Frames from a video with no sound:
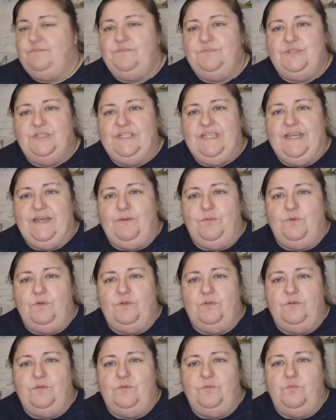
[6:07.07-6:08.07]
But yeah,
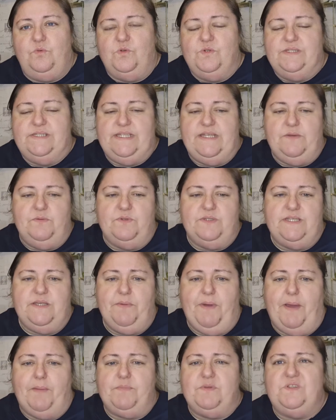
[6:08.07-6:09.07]
we'll see. We'll see
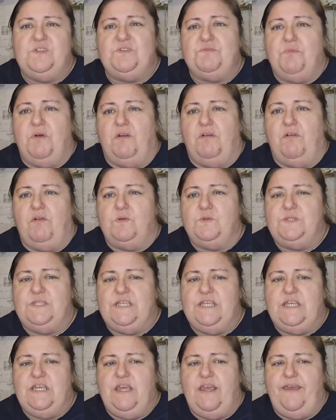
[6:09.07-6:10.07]
what happens tomorrow.
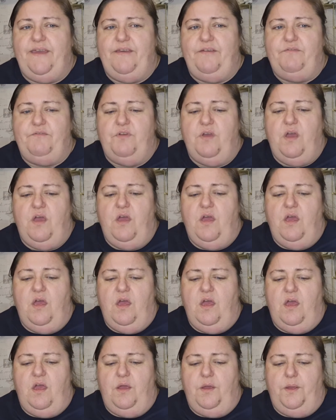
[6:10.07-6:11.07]
See if
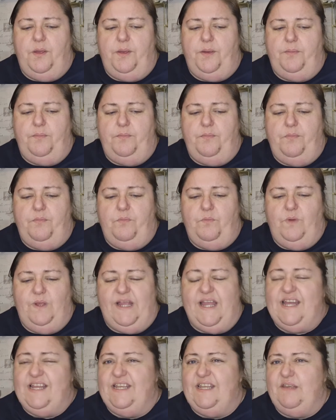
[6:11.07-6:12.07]
we
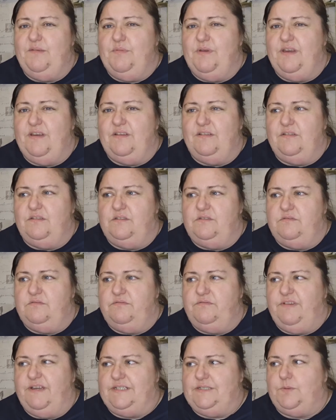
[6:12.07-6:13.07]
get an email and
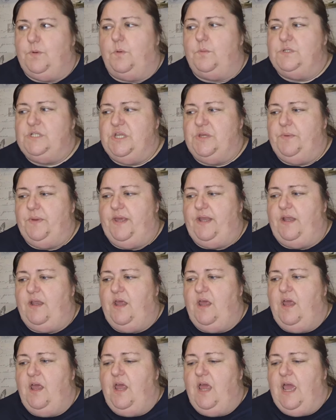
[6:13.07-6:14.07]
find out what we're doing.
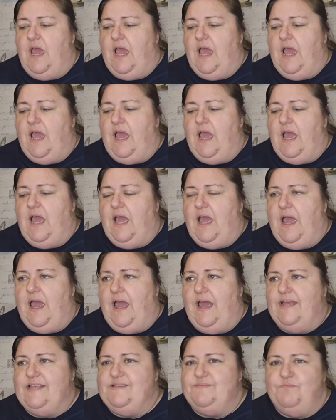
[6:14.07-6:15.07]

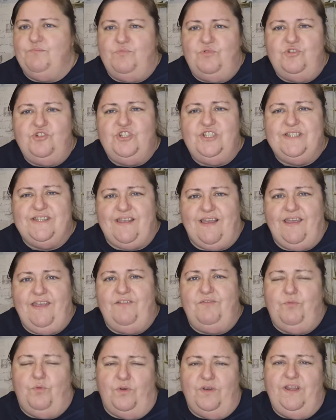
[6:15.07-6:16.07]
As much as
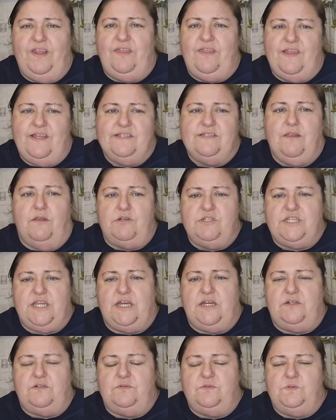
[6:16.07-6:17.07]
I've wanted these
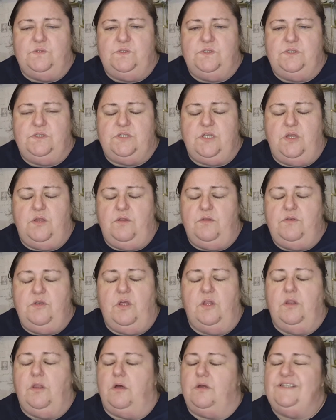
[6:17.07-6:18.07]
lockdowns, it's
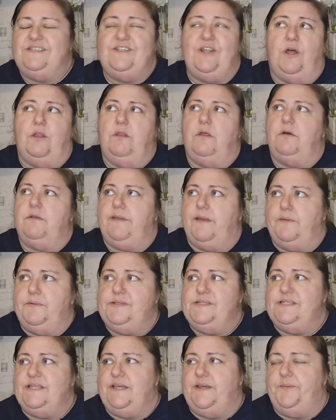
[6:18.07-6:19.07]
not a lockdown,
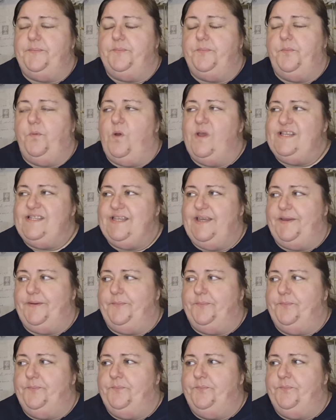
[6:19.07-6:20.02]
is it? What is it?